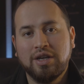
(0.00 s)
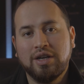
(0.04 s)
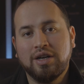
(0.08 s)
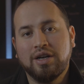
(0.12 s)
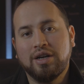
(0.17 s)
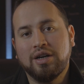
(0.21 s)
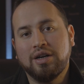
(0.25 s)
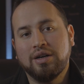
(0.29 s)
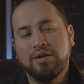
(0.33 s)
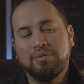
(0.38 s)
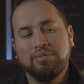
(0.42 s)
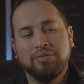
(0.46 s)

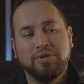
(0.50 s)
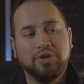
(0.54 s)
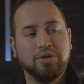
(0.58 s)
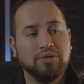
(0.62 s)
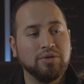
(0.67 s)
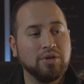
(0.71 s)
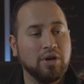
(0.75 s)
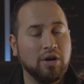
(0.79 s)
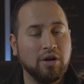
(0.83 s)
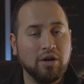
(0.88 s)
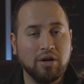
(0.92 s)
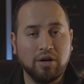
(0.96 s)

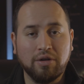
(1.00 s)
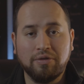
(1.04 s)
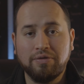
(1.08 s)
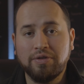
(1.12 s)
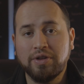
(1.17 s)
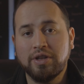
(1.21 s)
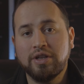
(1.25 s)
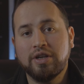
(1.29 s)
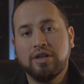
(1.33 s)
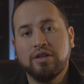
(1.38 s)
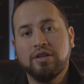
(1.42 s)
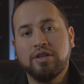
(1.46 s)
Those are
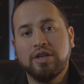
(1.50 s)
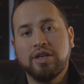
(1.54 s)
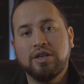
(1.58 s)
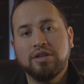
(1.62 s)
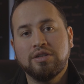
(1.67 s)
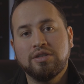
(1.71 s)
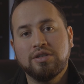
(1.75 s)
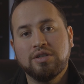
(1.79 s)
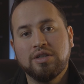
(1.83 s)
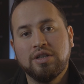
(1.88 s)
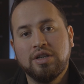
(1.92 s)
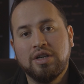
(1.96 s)
affiliate
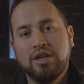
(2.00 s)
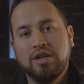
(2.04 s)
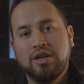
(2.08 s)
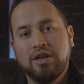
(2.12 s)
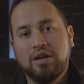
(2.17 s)
links.